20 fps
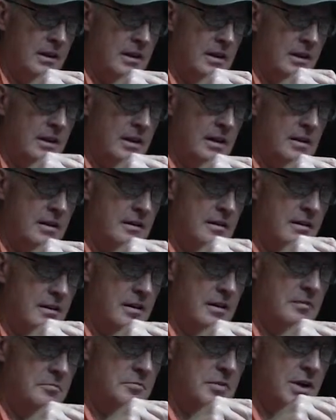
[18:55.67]

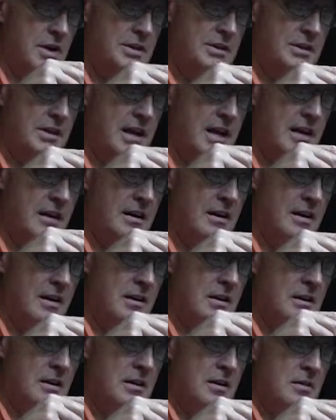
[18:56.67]
and brush that
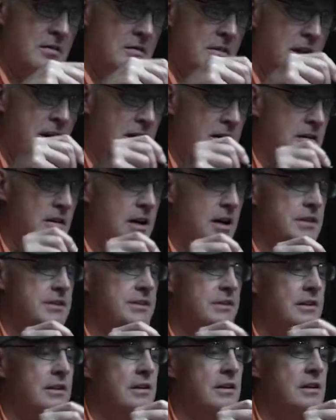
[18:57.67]
right
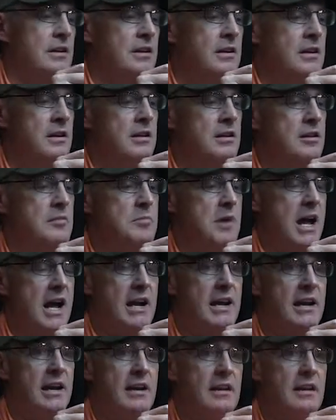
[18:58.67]
across the back